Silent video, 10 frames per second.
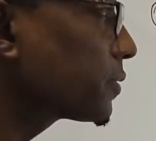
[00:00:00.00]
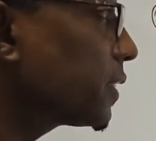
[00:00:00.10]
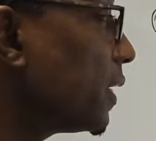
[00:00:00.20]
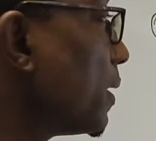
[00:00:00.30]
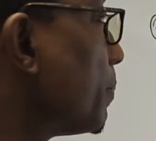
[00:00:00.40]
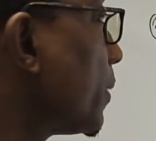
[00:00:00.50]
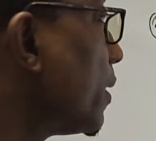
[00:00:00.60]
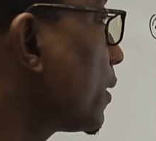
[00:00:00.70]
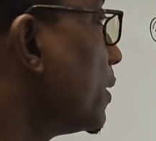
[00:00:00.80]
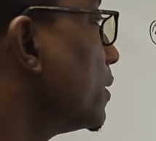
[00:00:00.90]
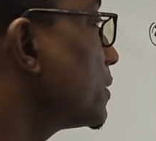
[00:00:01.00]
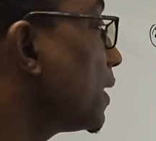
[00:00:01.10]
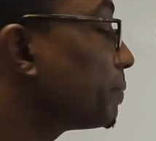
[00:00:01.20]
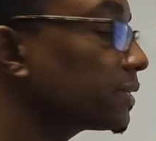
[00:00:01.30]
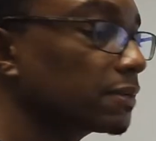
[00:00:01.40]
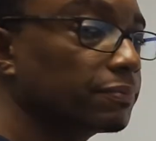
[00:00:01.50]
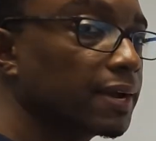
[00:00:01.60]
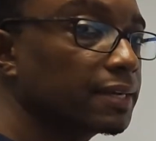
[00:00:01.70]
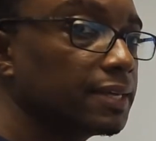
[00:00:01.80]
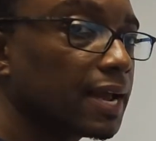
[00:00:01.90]
scalar product, to help us to
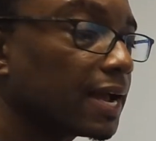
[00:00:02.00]
find the